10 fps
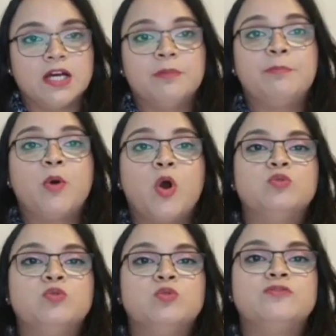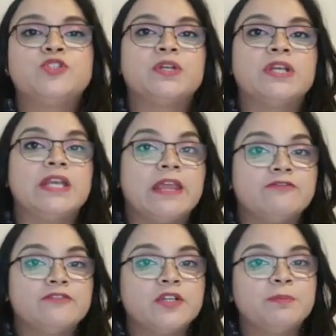A pawn move should
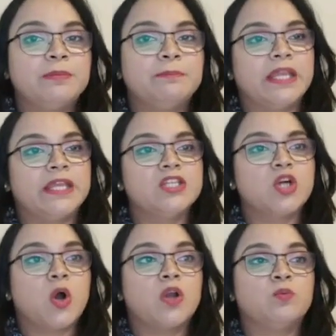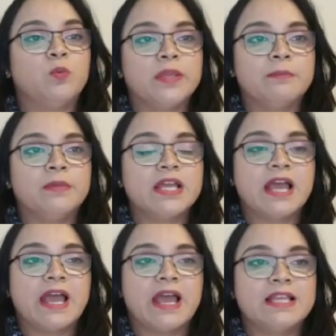never be played on bim
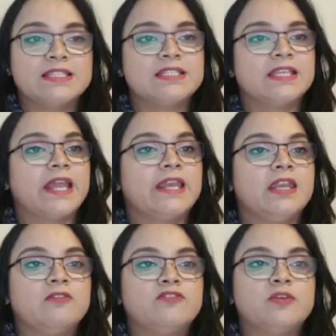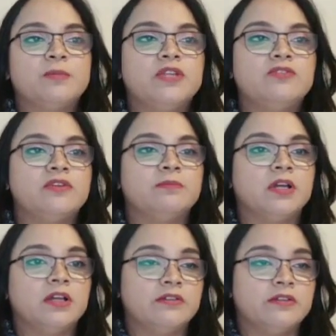as it can never be
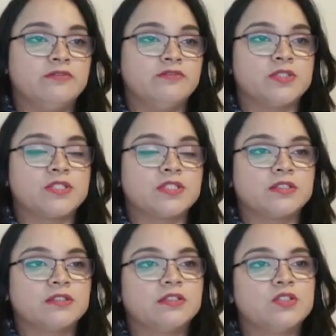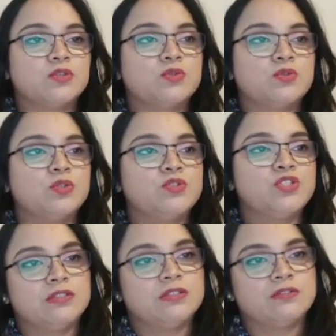reversed. So rook to
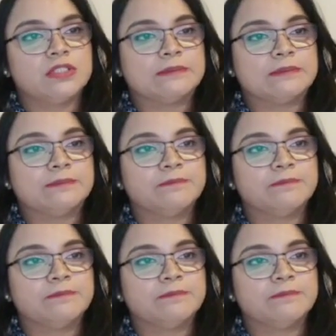g3.